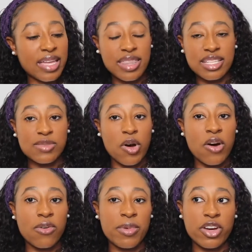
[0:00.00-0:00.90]
the
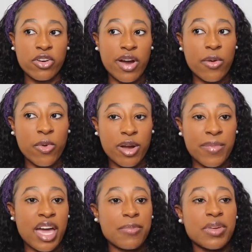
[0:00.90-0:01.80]
small would be a great work
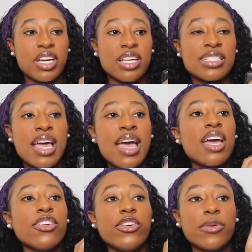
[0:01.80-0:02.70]
bag, because
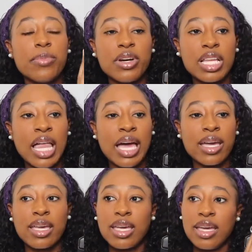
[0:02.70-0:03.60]
you can put like